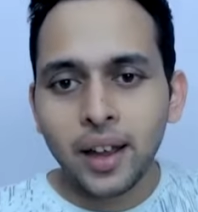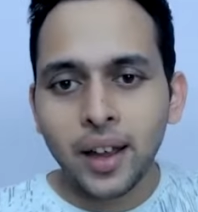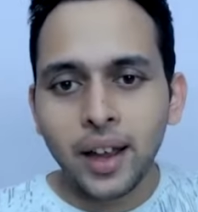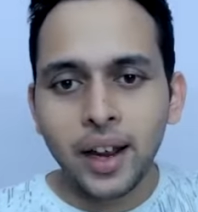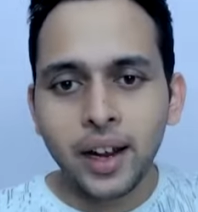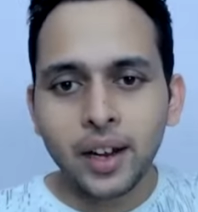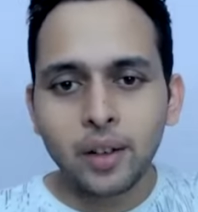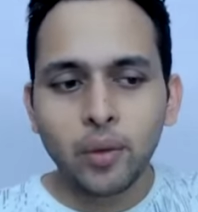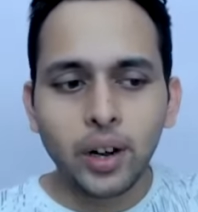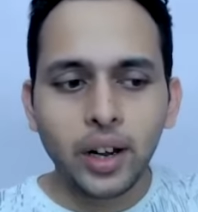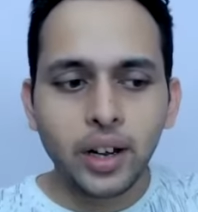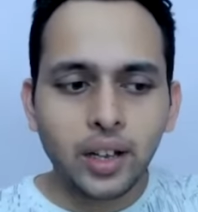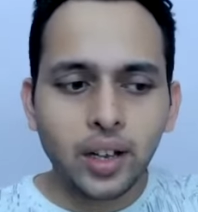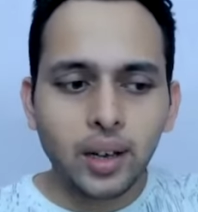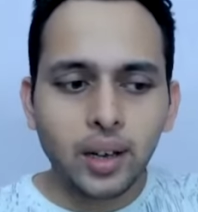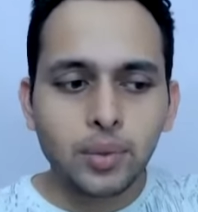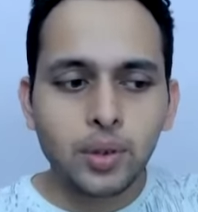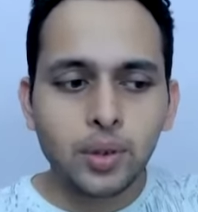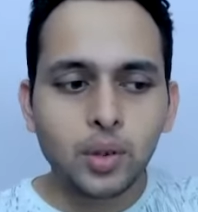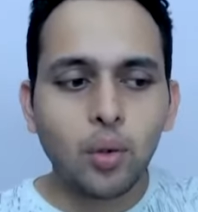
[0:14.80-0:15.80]
And when it
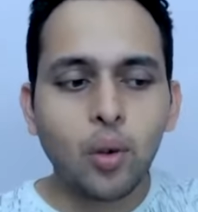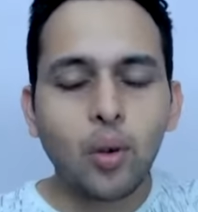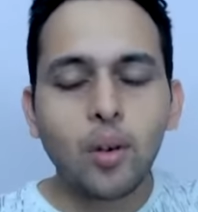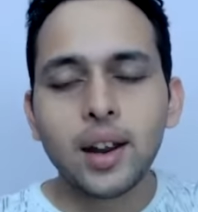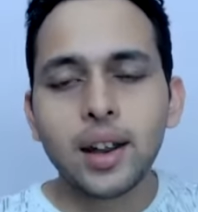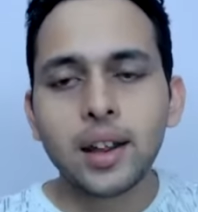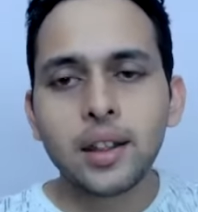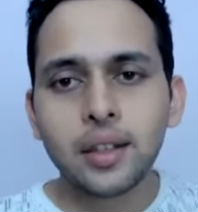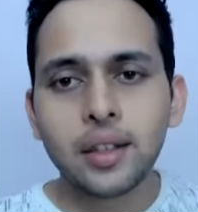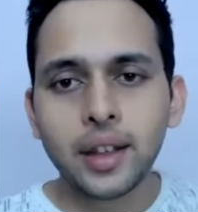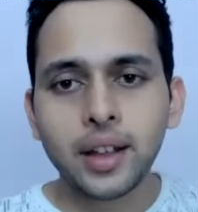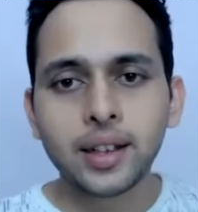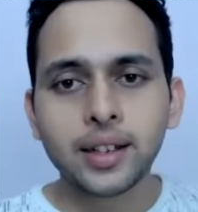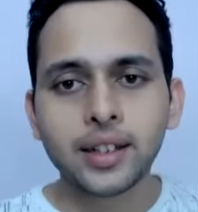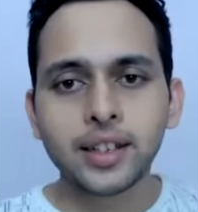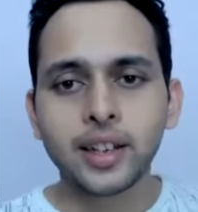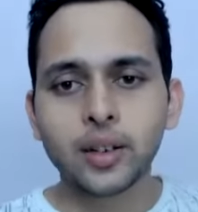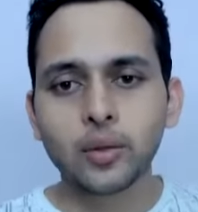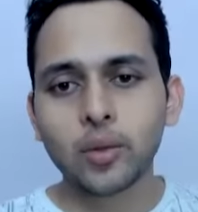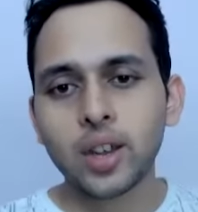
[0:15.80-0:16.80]
comes to online
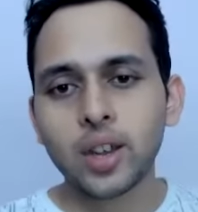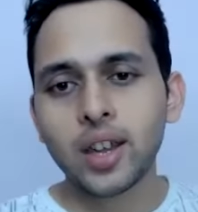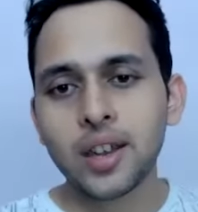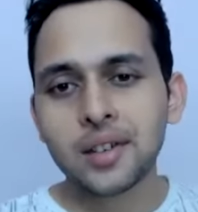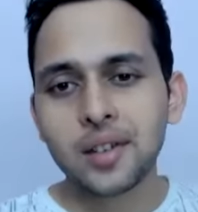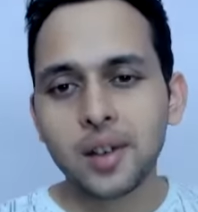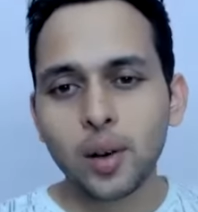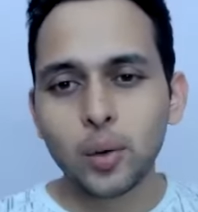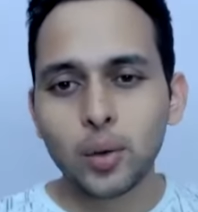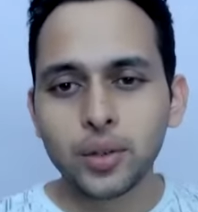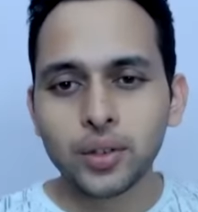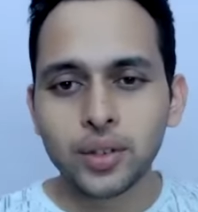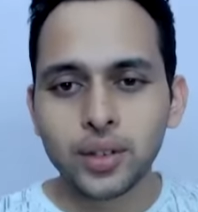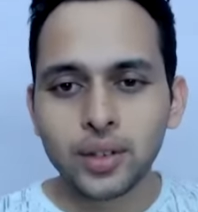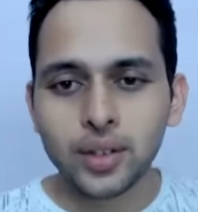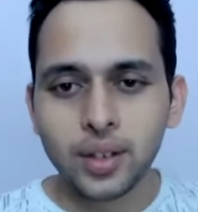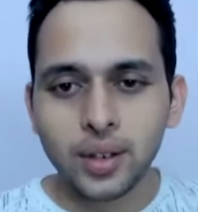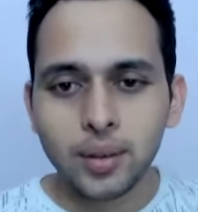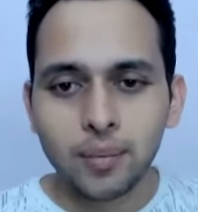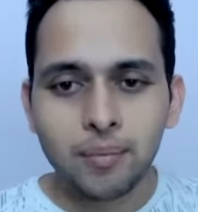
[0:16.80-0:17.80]
sales and we
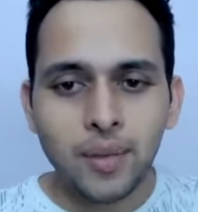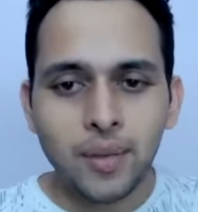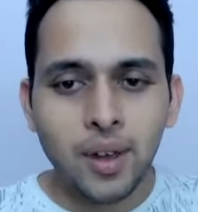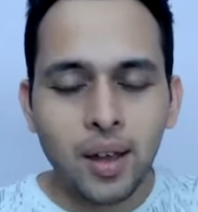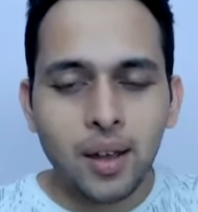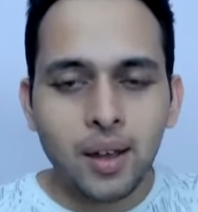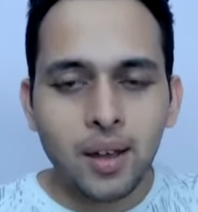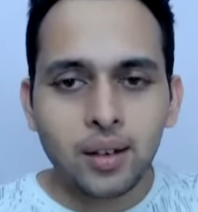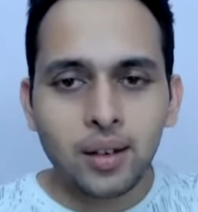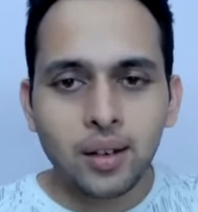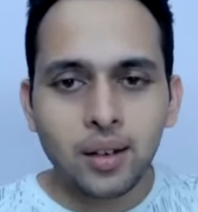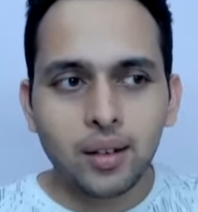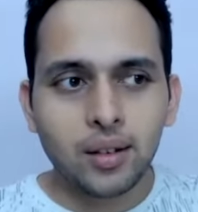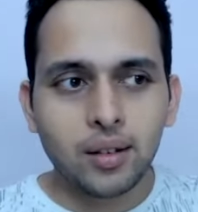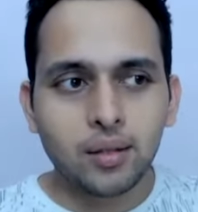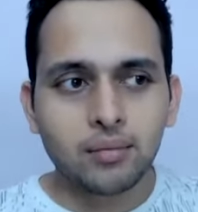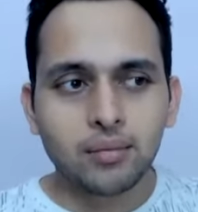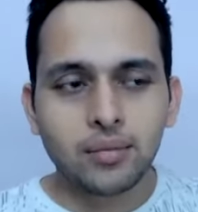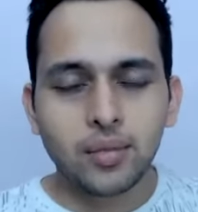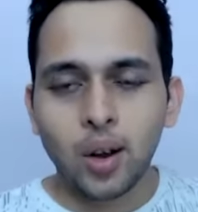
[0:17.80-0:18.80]
close on
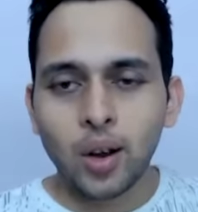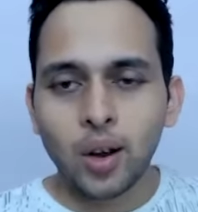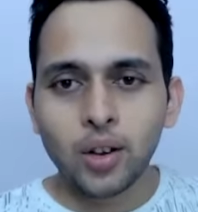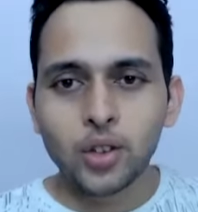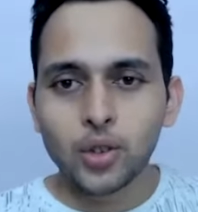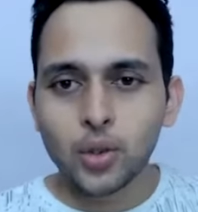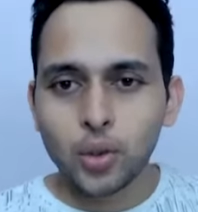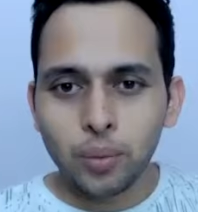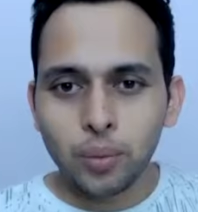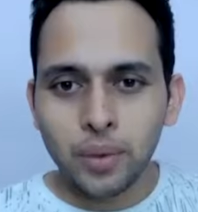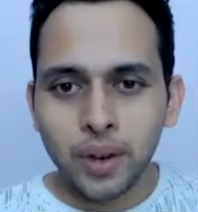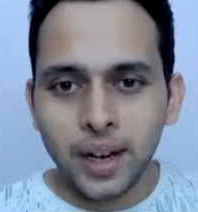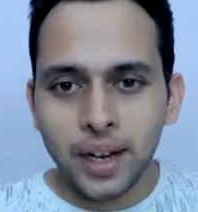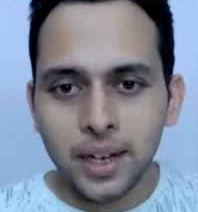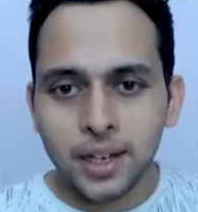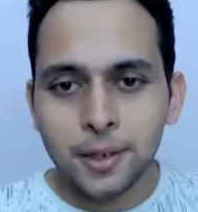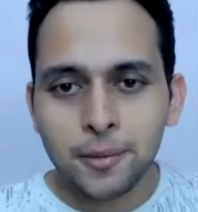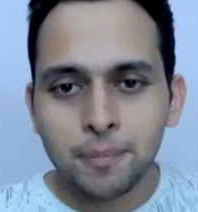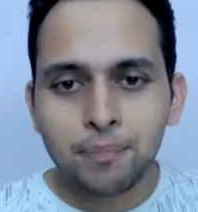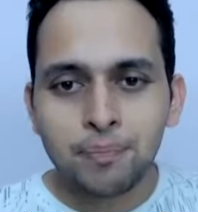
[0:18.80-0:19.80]
a Zoom,
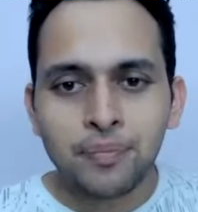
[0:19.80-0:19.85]
right?